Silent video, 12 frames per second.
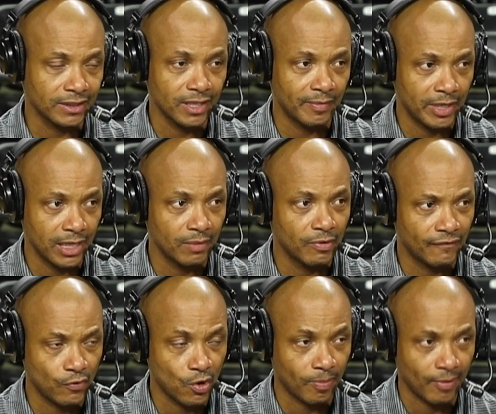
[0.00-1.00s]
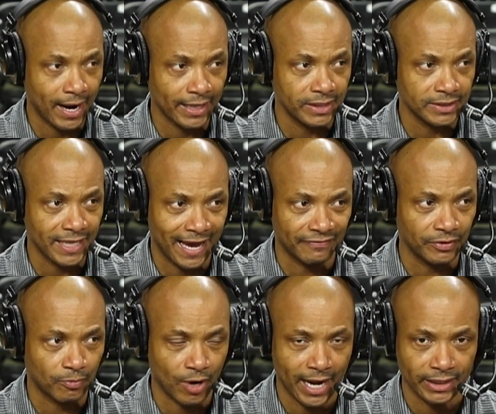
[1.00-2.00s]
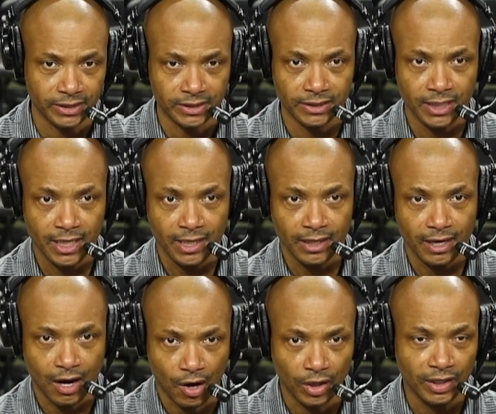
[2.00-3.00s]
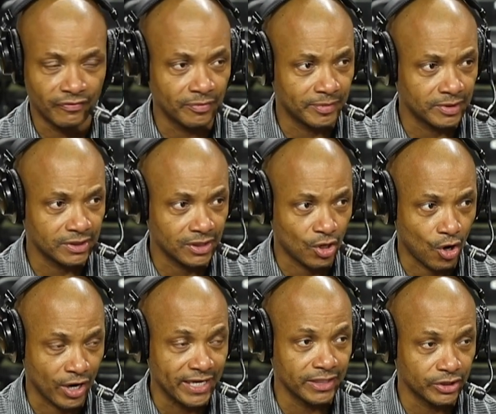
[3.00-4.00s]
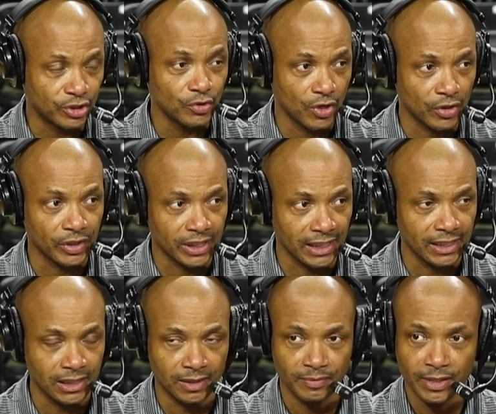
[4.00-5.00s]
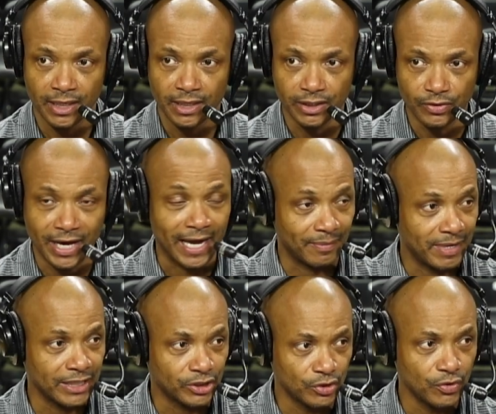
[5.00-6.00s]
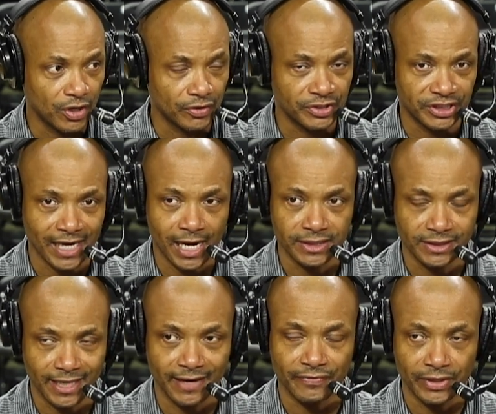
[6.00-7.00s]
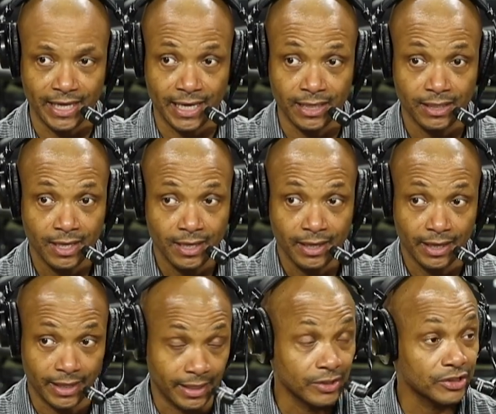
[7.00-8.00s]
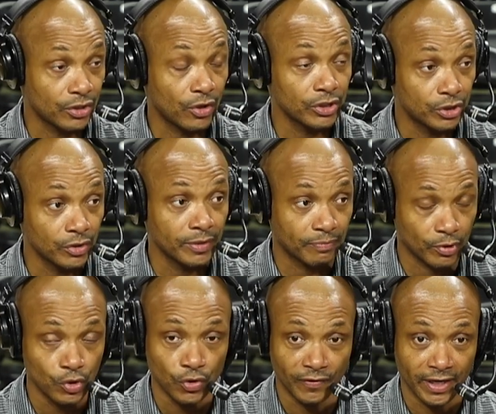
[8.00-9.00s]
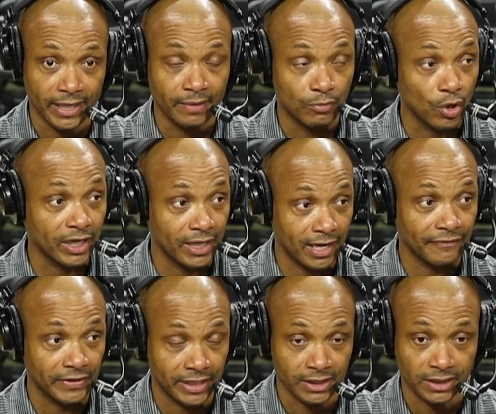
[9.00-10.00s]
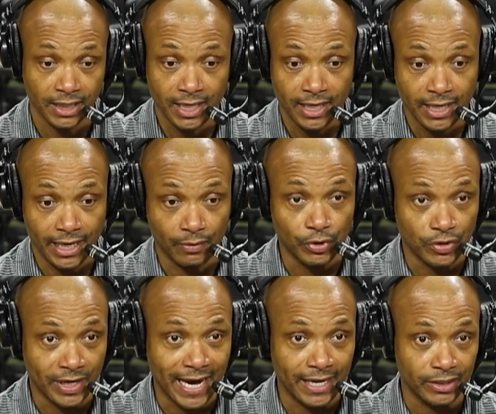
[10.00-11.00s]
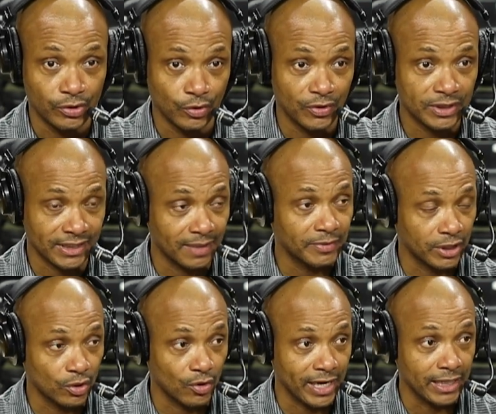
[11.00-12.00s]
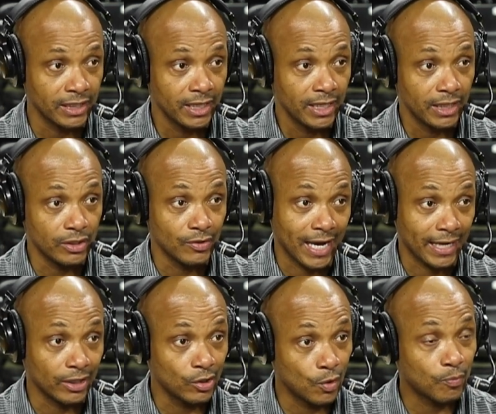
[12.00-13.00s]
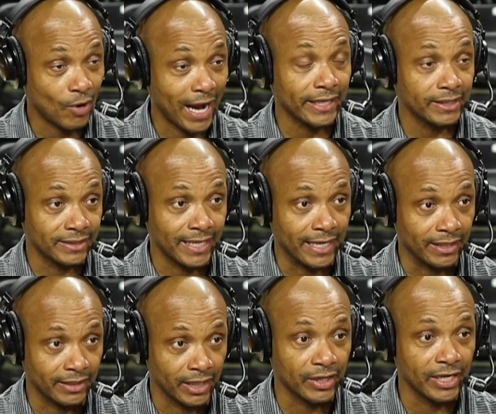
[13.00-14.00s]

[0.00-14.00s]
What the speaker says: coming in before practice, after practice. All of them are in the 200 club. You got to make 200 shots every day, and they're starting to improve. They're getting more confidence. And when you're not doing something great, you got to go practice at it. They're